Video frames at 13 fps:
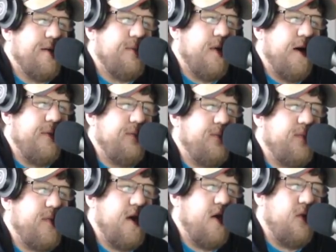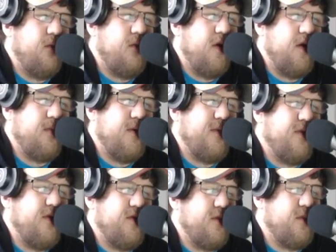But, Phillip
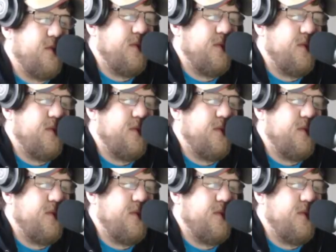Rivers